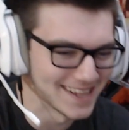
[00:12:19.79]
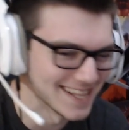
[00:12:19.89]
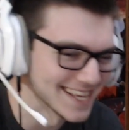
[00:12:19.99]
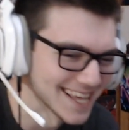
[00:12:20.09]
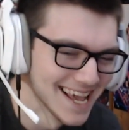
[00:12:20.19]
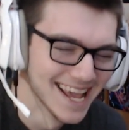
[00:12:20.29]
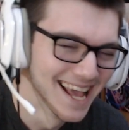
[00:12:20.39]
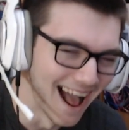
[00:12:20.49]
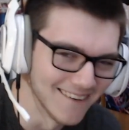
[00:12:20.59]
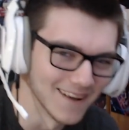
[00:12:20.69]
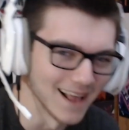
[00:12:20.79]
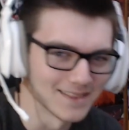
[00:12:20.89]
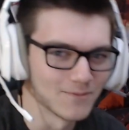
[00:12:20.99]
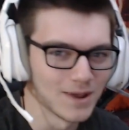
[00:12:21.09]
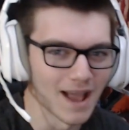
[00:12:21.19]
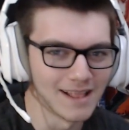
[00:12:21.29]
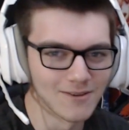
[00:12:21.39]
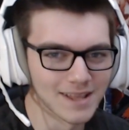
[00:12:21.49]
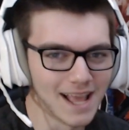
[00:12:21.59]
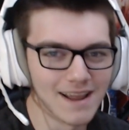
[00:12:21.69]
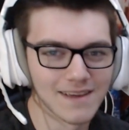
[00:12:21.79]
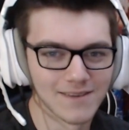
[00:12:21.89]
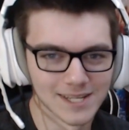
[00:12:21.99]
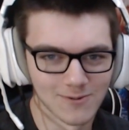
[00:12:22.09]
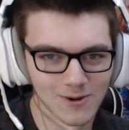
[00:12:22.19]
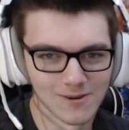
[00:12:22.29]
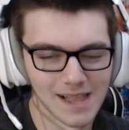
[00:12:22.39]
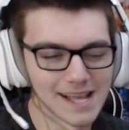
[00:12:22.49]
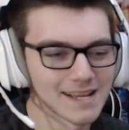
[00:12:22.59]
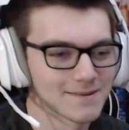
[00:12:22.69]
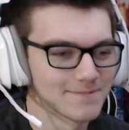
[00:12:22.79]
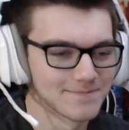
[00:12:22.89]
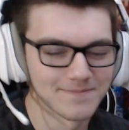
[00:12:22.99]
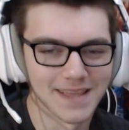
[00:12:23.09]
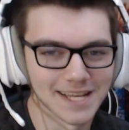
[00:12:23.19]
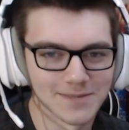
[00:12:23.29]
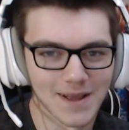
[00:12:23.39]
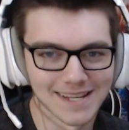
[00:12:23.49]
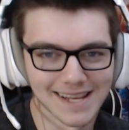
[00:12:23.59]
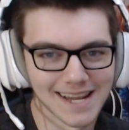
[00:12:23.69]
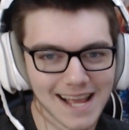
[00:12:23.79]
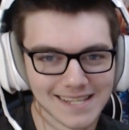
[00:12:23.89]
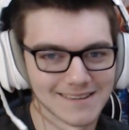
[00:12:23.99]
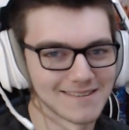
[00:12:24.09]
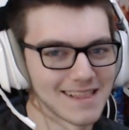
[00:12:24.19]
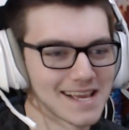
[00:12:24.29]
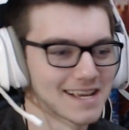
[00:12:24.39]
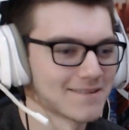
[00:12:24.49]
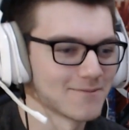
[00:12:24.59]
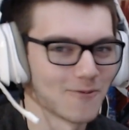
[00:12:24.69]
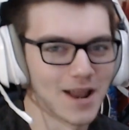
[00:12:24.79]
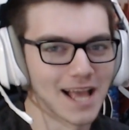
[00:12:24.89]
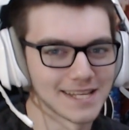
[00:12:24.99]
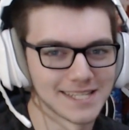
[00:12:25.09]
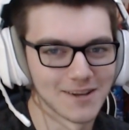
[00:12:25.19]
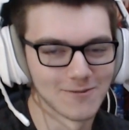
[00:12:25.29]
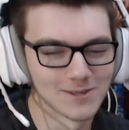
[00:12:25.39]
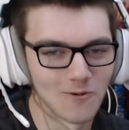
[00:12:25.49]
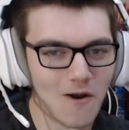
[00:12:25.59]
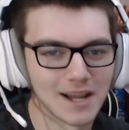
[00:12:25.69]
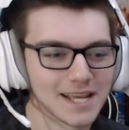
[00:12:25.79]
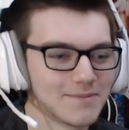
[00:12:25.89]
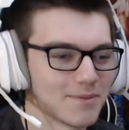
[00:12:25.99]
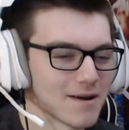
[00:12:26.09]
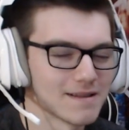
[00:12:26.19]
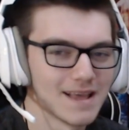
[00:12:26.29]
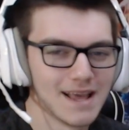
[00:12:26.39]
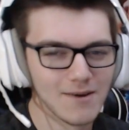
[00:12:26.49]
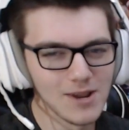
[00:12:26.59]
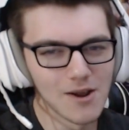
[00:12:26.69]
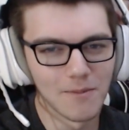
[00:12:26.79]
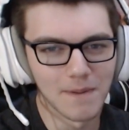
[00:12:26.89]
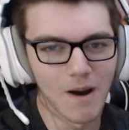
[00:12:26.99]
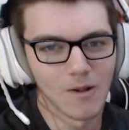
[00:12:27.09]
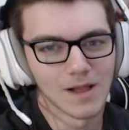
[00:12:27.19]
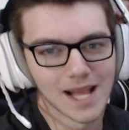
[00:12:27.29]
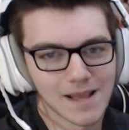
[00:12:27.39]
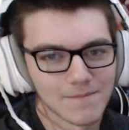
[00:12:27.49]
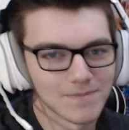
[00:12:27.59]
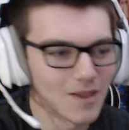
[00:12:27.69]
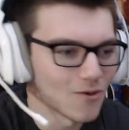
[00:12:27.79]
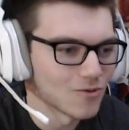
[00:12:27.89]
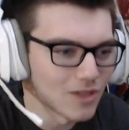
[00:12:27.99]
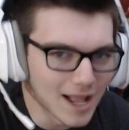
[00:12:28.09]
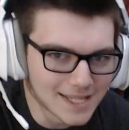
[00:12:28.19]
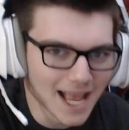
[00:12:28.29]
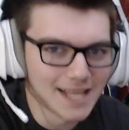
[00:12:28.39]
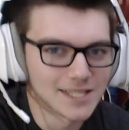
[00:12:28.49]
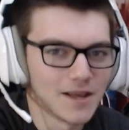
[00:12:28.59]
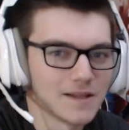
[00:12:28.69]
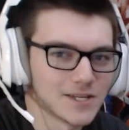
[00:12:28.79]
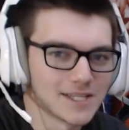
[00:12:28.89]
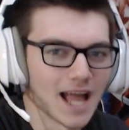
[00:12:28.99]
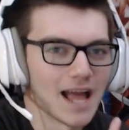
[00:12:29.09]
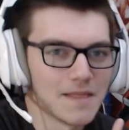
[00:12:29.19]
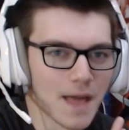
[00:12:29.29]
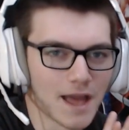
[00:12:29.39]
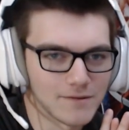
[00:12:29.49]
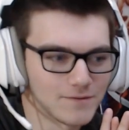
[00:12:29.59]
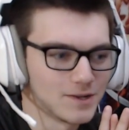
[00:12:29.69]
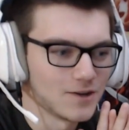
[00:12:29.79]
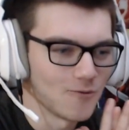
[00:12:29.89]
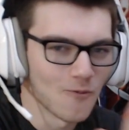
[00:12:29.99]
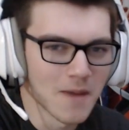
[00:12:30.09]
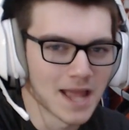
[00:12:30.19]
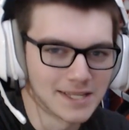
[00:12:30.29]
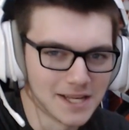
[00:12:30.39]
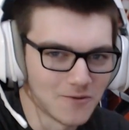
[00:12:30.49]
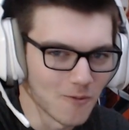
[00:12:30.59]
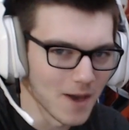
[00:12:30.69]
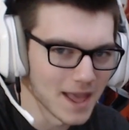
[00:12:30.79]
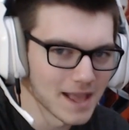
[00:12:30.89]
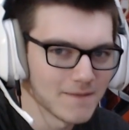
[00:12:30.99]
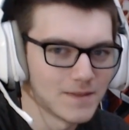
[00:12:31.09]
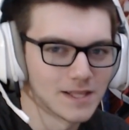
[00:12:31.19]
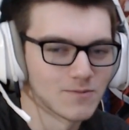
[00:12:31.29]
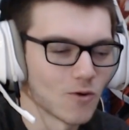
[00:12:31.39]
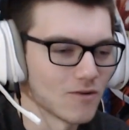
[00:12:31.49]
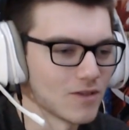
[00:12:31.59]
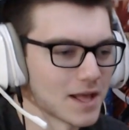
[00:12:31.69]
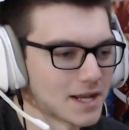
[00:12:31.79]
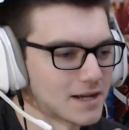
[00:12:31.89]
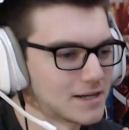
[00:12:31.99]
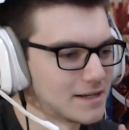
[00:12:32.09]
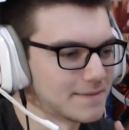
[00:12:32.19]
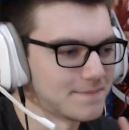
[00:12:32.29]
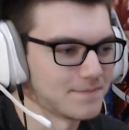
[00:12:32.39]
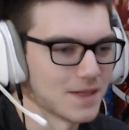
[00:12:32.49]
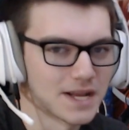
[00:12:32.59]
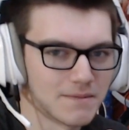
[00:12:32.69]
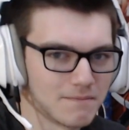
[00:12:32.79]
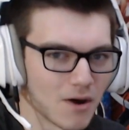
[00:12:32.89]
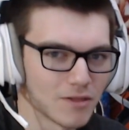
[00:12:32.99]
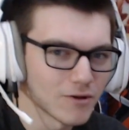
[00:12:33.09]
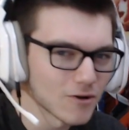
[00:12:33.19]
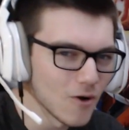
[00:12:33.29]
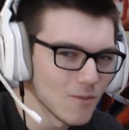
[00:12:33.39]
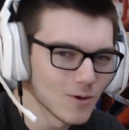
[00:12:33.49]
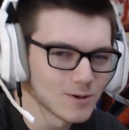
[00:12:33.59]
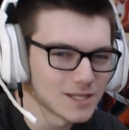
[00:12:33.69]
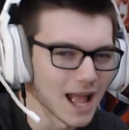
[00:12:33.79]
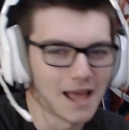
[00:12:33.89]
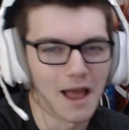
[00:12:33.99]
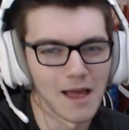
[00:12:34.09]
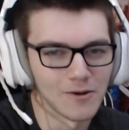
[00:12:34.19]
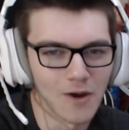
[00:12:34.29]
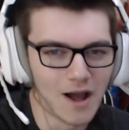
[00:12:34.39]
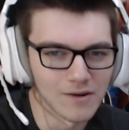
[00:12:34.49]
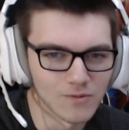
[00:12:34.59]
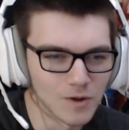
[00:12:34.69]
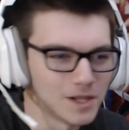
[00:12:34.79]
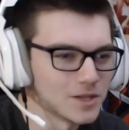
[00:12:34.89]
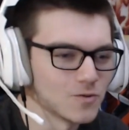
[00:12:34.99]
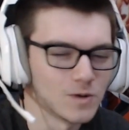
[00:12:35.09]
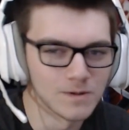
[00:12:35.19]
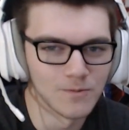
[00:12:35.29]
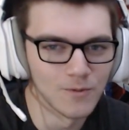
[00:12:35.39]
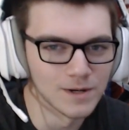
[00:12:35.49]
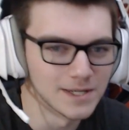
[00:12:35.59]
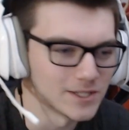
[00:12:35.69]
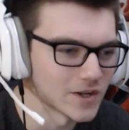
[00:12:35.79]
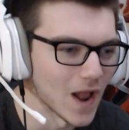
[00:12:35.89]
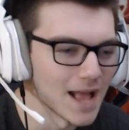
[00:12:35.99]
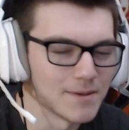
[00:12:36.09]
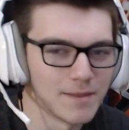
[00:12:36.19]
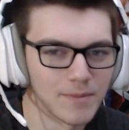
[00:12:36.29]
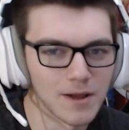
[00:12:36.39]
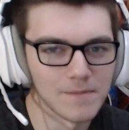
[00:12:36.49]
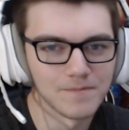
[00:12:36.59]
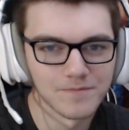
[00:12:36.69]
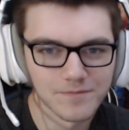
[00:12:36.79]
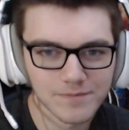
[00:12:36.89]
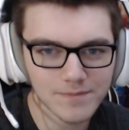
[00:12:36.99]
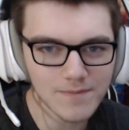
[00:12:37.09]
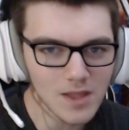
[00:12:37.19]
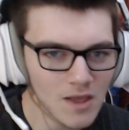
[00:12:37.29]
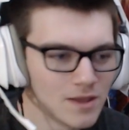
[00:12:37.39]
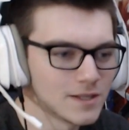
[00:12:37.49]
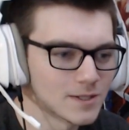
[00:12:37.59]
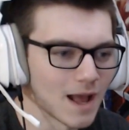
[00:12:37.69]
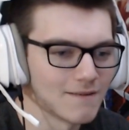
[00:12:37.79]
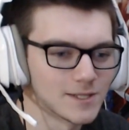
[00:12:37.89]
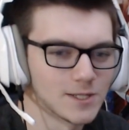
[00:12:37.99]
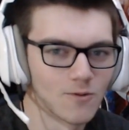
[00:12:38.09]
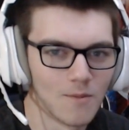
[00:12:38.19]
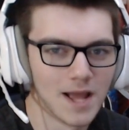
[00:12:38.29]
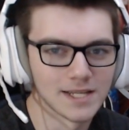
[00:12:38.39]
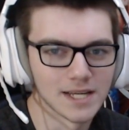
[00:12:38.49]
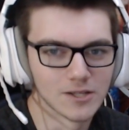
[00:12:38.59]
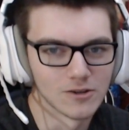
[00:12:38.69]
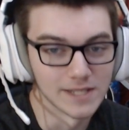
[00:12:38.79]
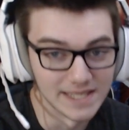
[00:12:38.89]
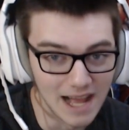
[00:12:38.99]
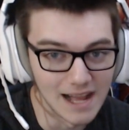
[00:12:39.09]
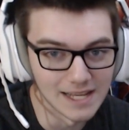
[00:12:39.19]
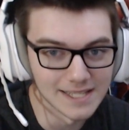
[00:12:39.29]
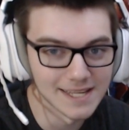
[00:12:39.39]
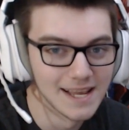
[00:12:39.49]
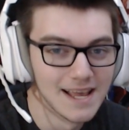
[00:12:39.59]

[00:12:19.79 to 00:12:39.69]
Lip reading: Like, I don't think any of us were like expecting an answer like what Hestia was wanting, but we know Bell, like, you know, likes Hestia. It's just not in that romantic way. It's more of like a mother almost. I don't know how really you would describe it, but his obviously romantic interest is eyes.